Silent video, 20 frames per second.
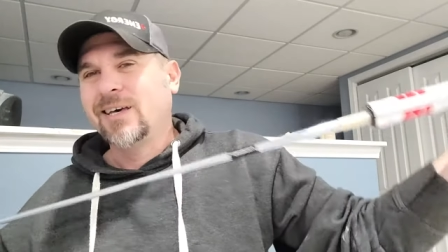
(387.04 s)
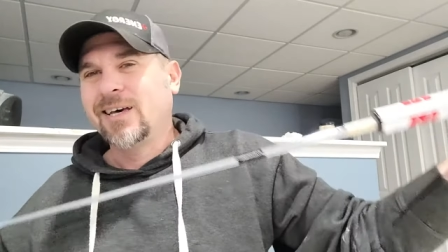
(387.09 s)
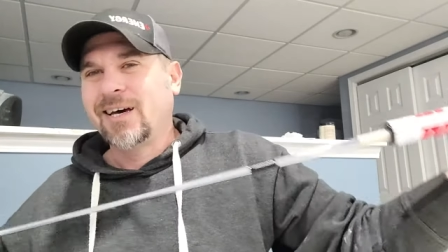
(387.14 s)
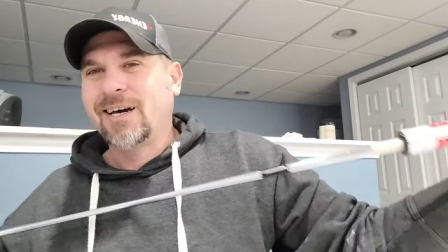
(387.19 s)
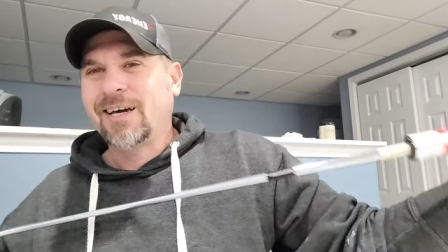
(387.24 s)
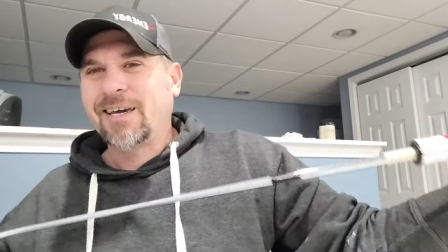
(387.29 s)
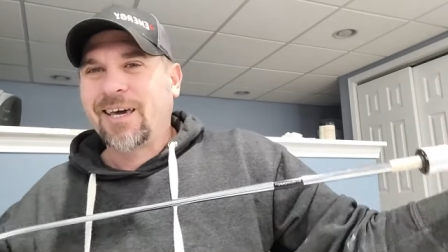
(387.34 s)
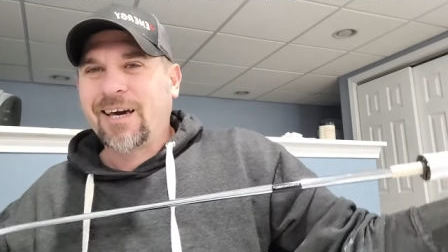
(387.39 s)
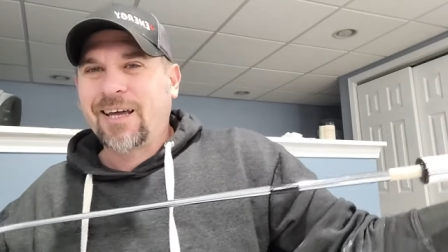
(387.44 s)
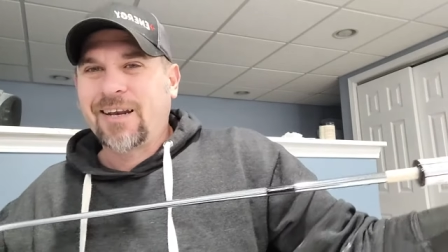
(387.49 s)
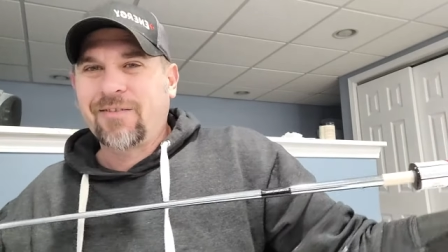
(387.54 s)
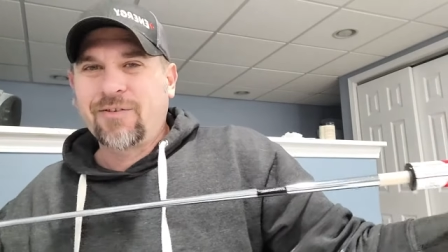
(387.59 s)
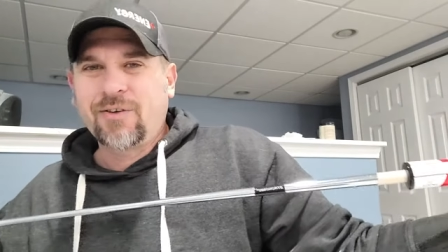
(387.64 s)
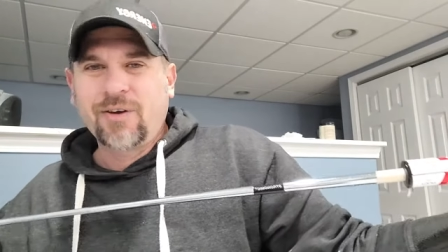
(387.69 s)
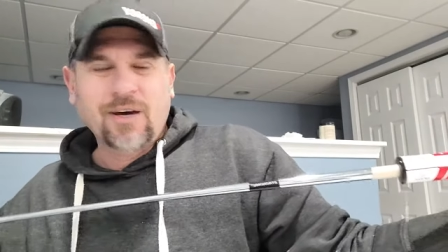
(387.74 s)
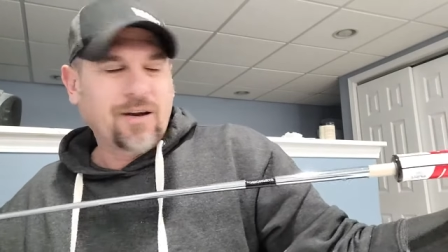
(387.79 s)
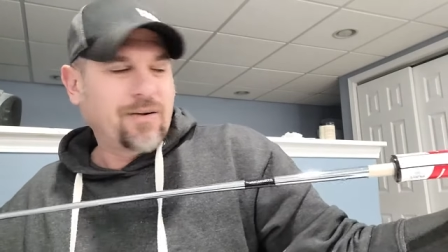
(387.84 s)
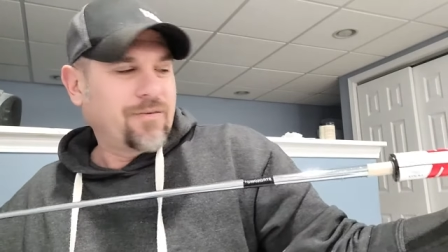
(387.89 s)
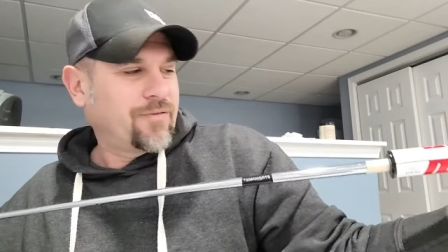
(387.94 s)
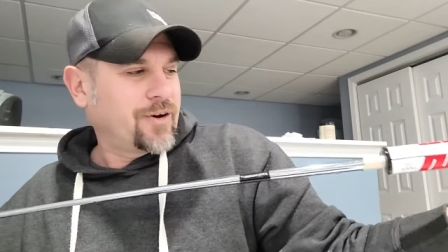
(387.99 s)
Again, if you
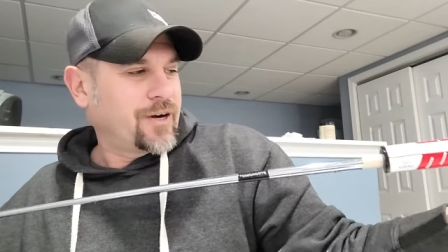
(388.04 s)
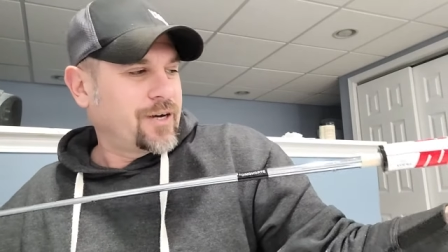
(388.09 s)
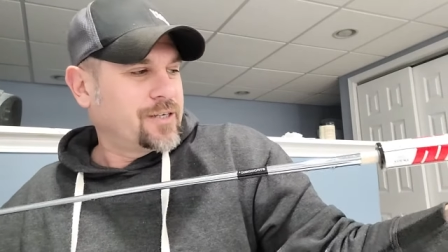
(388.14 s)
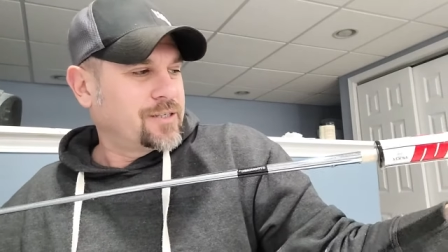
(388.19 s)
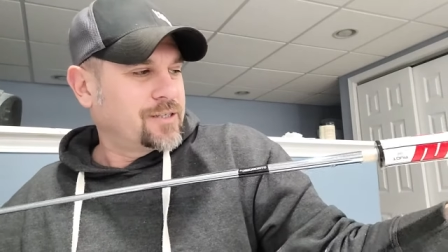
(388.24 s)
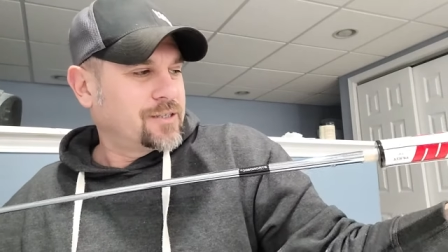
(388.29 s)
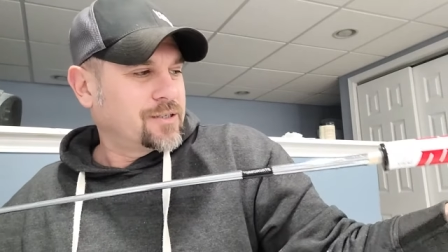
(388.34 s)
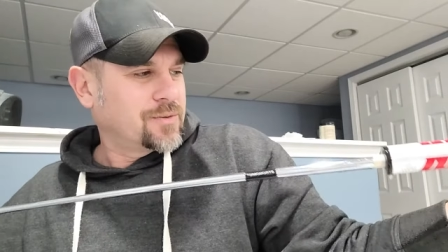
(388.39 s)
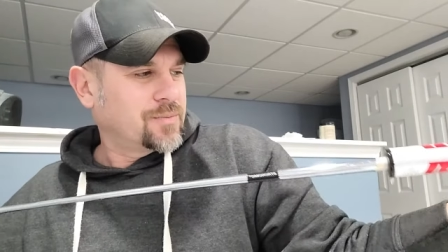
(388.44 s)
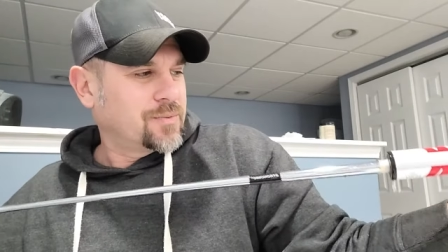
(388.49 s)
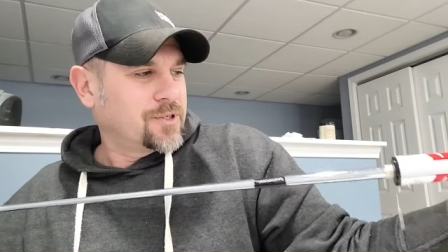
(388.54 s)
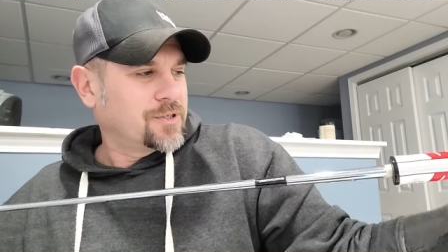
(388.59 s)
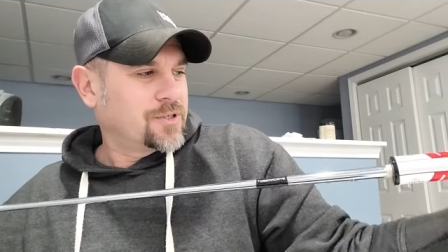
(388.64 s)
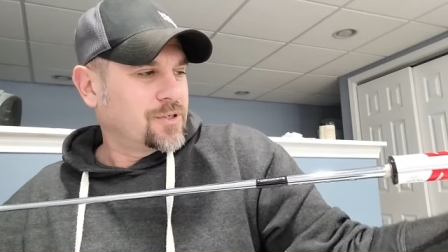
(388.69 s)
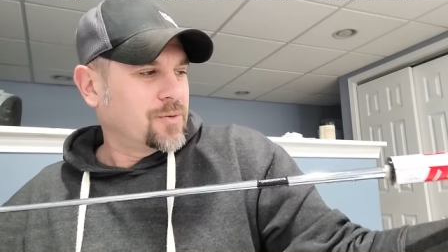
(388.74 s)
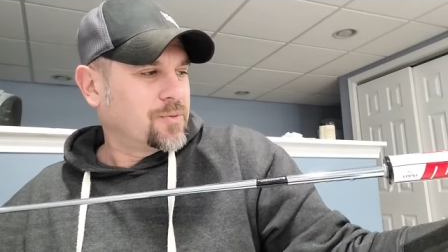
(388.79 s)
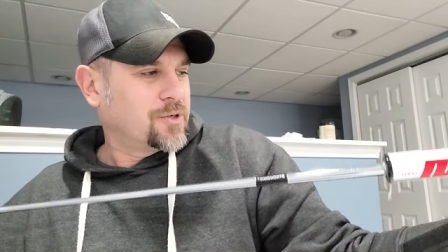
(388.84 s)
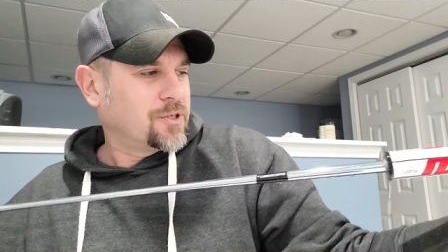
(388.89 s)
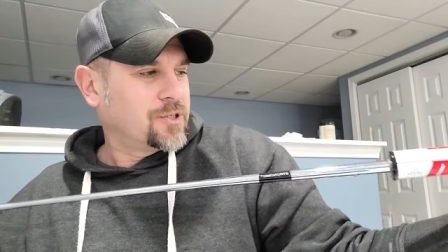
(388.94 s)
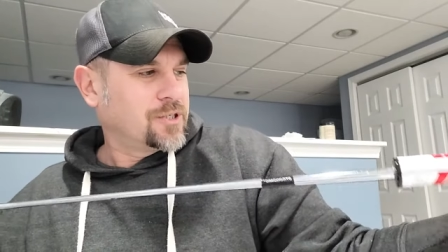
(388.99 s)
got a vise, this will be
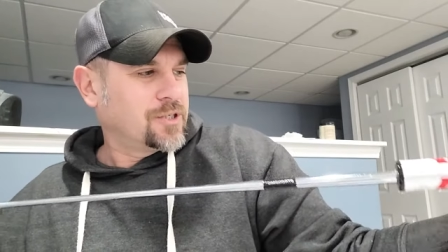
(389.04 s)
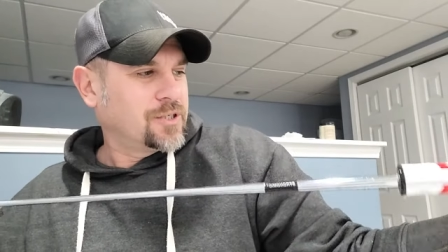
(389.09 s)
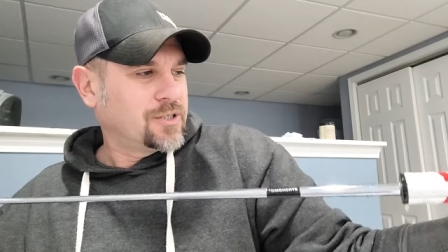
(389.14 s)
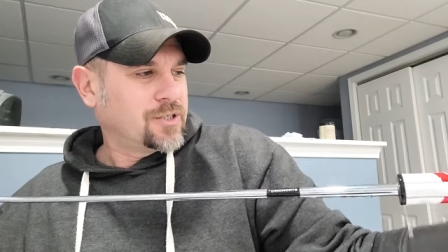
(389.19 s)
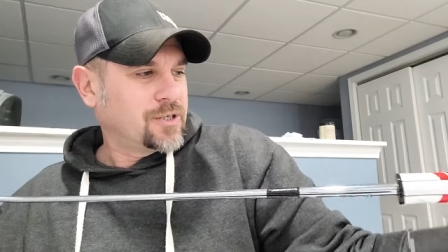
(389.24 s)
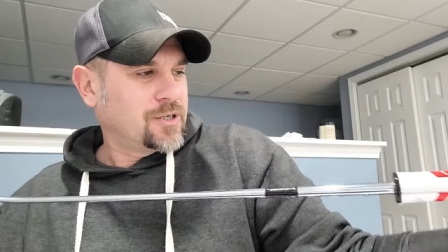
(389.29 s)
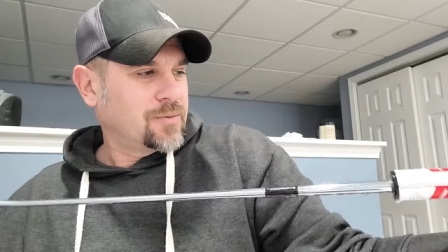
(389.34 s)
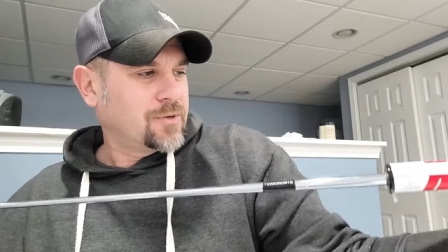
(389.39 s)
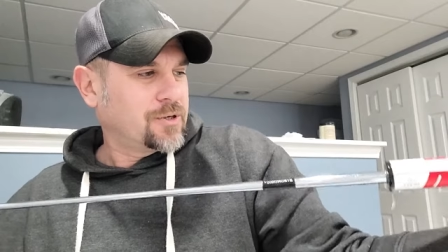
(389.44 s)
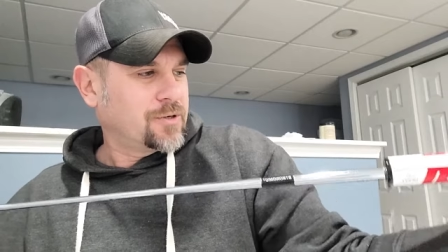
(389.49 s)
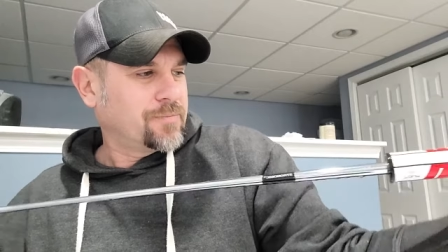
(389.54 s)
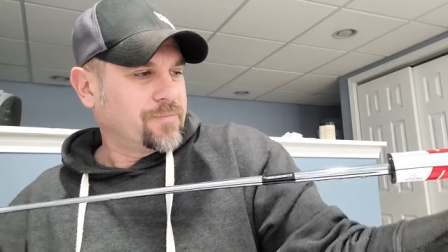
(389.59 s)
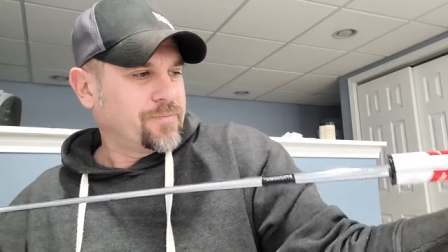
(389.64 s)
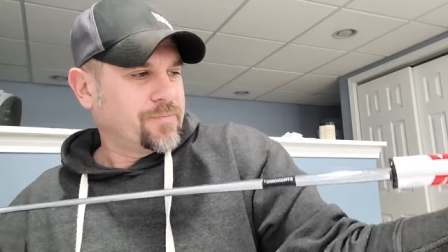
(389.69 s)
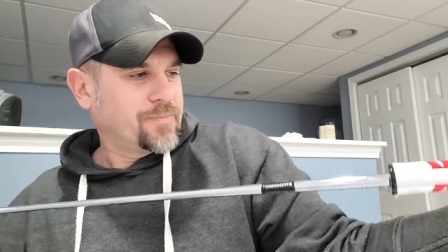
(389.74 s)
so much easier, but